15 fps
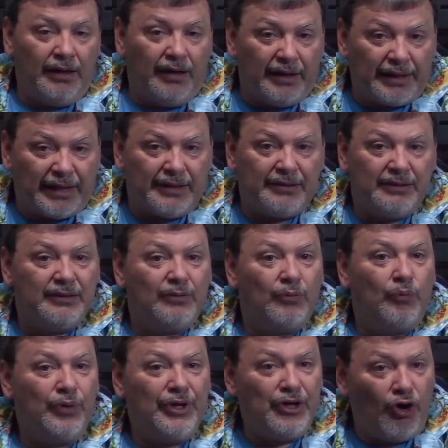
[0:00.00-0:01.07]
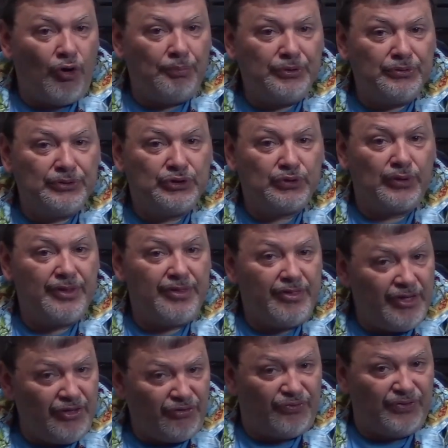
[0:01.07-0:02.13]
Again, we hope you enjoyed
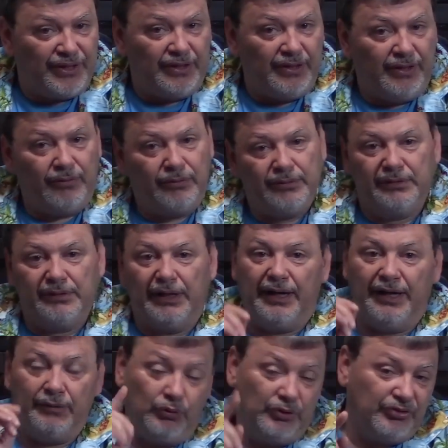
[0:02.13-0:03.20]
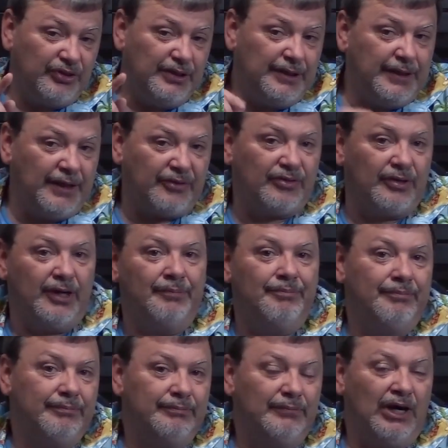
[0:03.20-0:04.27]
this video, and we'll see you next
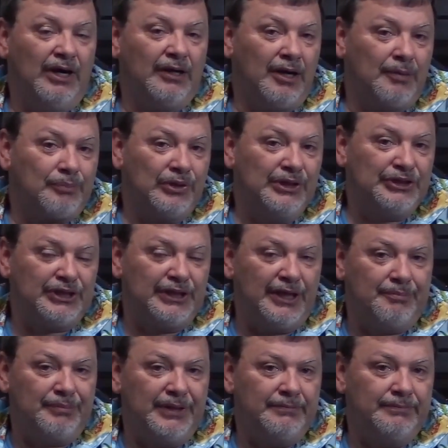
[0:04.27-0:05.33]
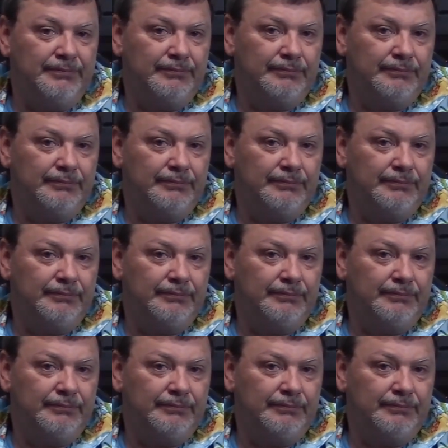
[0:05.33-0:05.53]
time on Operation 8-Bit.